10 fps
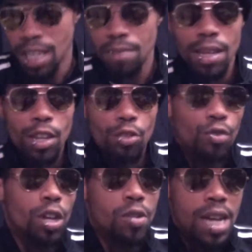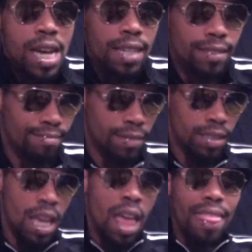Made 309.
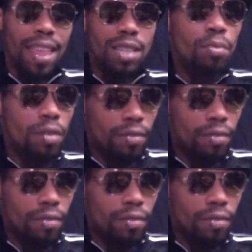That's pretty